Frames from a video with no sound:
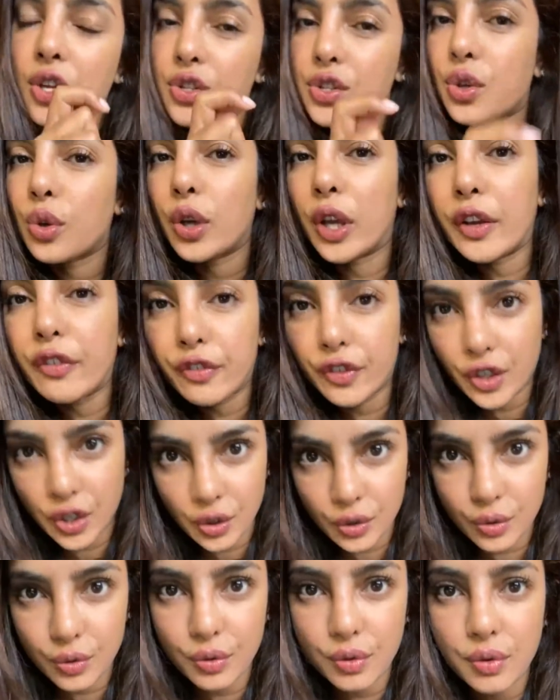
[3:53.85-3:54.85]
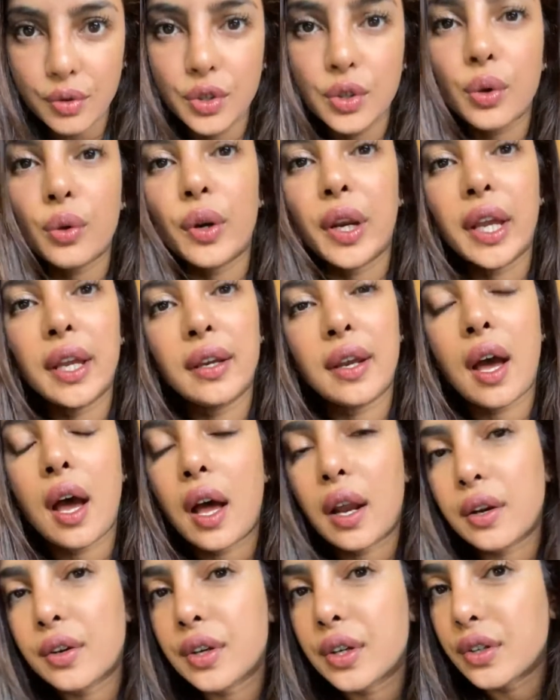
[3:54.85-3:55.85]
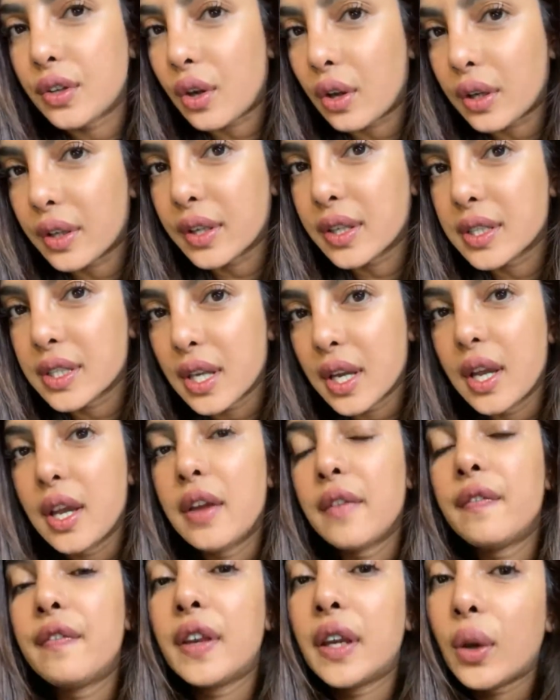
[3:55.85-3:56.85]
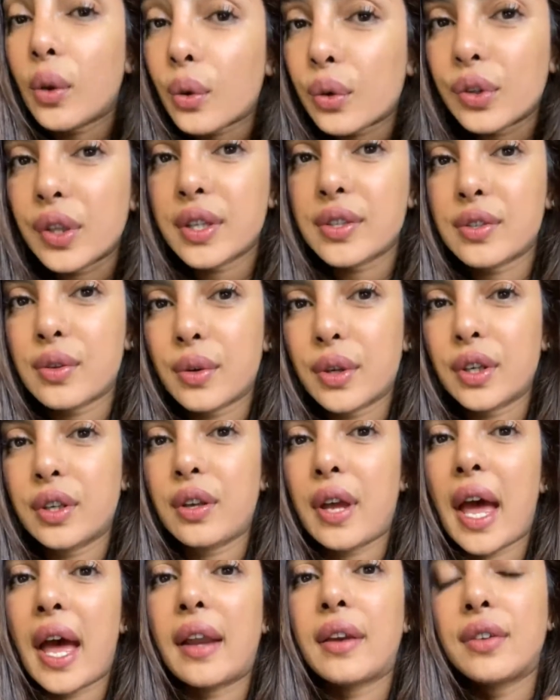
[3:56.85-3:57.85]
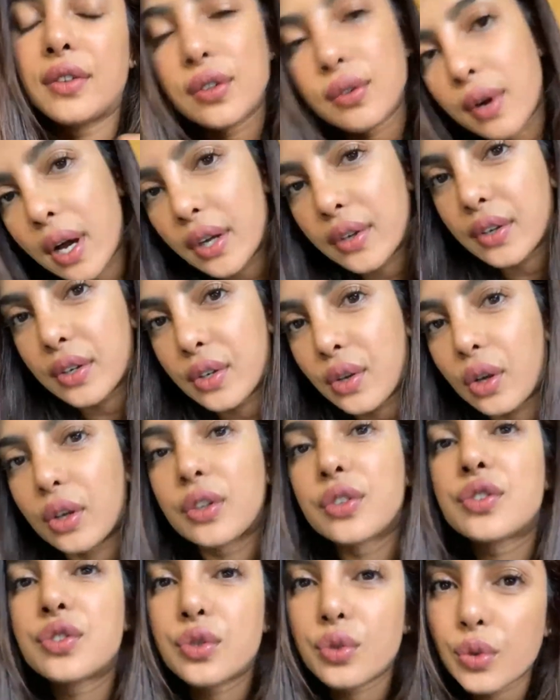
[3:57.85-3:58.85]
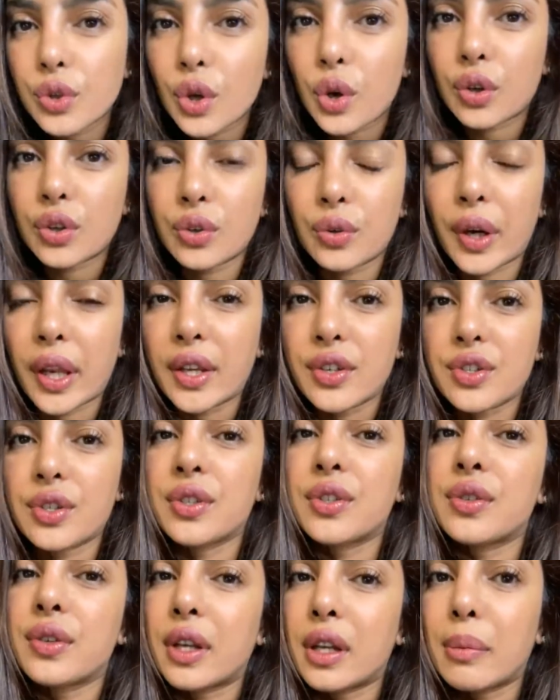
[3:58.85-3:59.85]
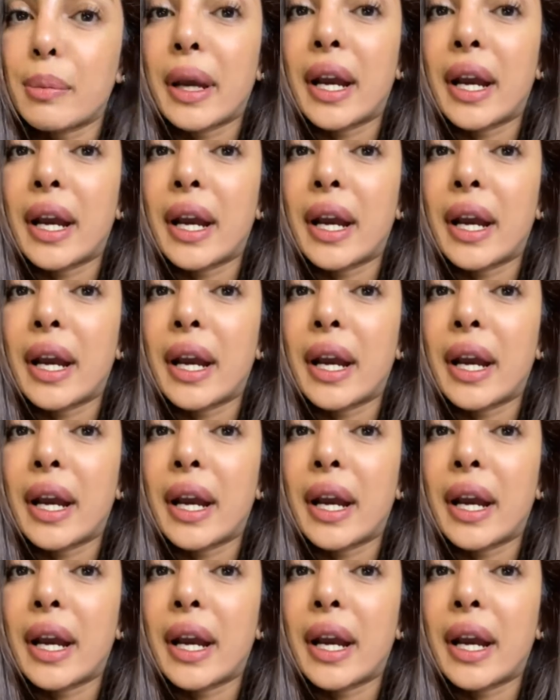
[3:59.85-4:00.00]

So if you donate $100, Vinod is going to add $200 to your donation, so it'll